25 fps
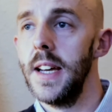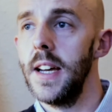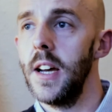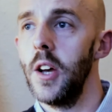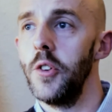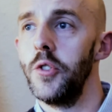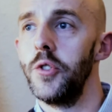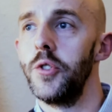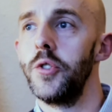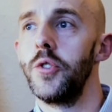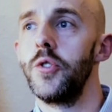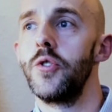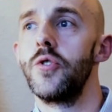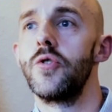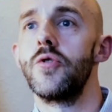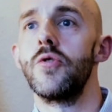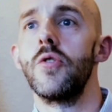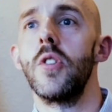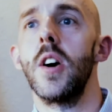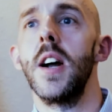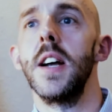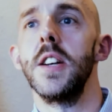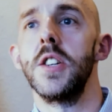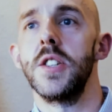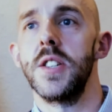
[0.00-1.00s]
has
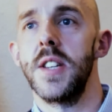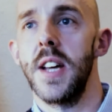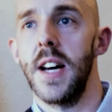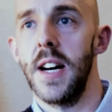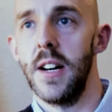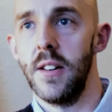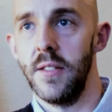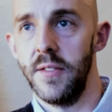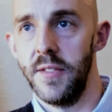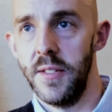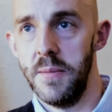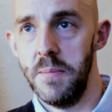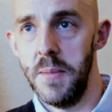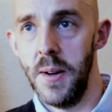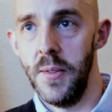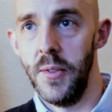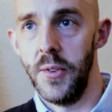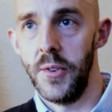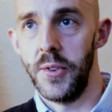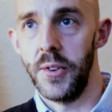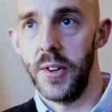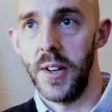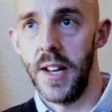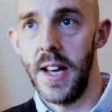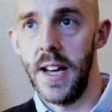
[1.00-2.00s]
stretched out for
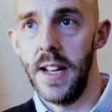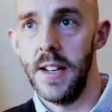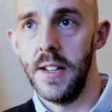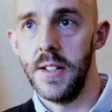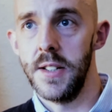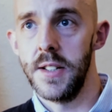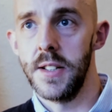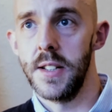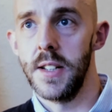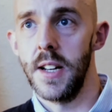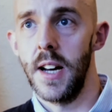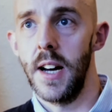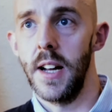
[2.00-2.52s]
months on end.